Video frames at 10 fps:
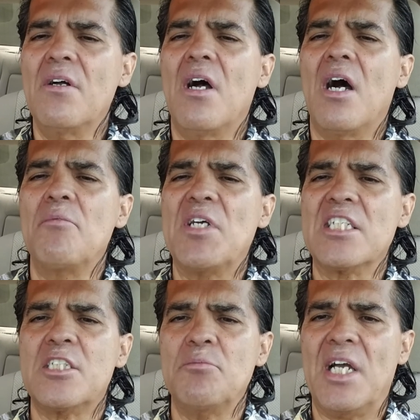I'm
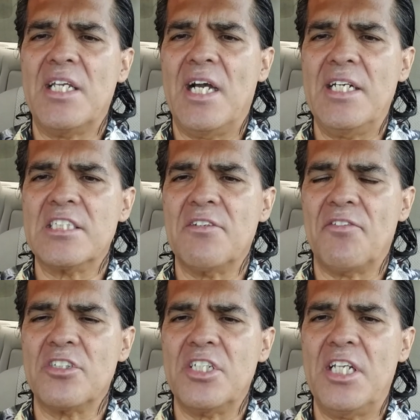asking my guidance if
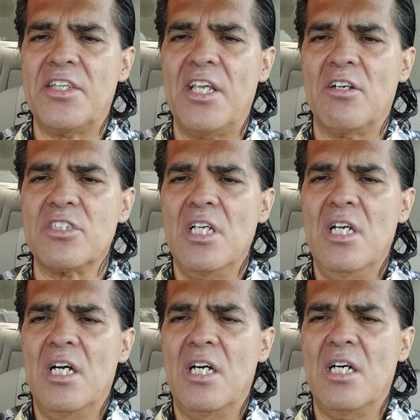there's anything else.
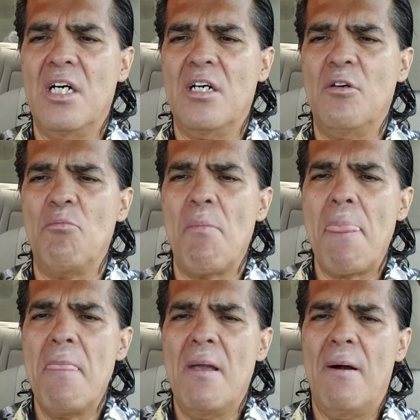
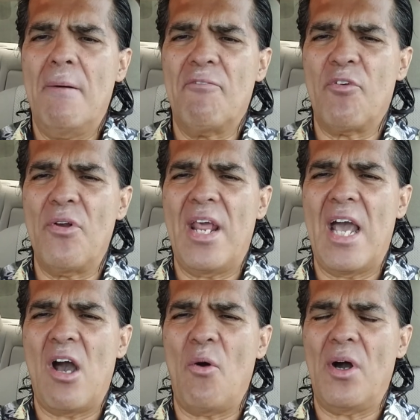For
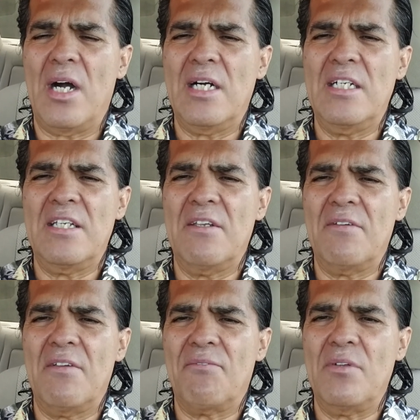now,
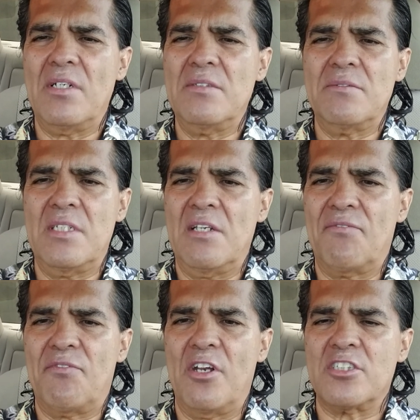
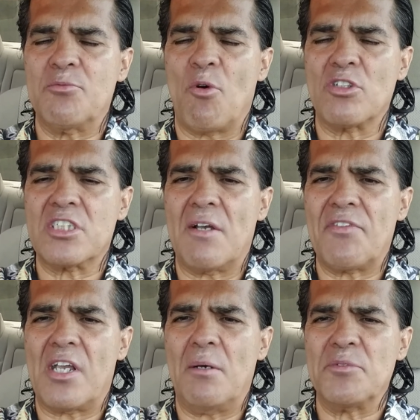if there's more stuff that
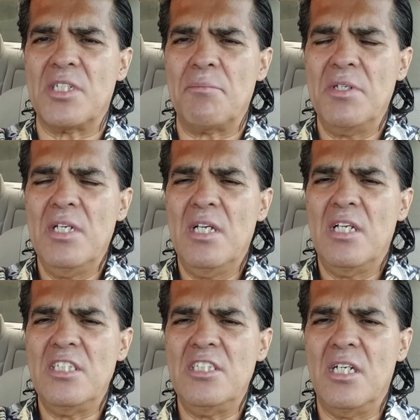comes up,
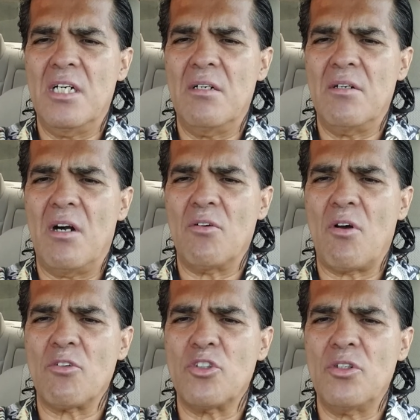
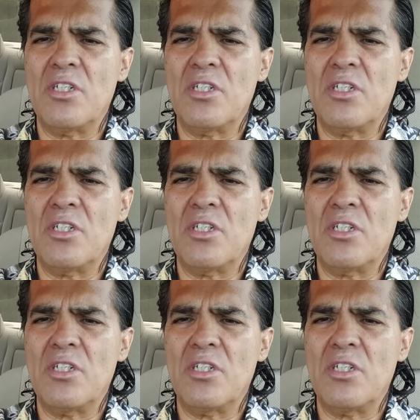I'll do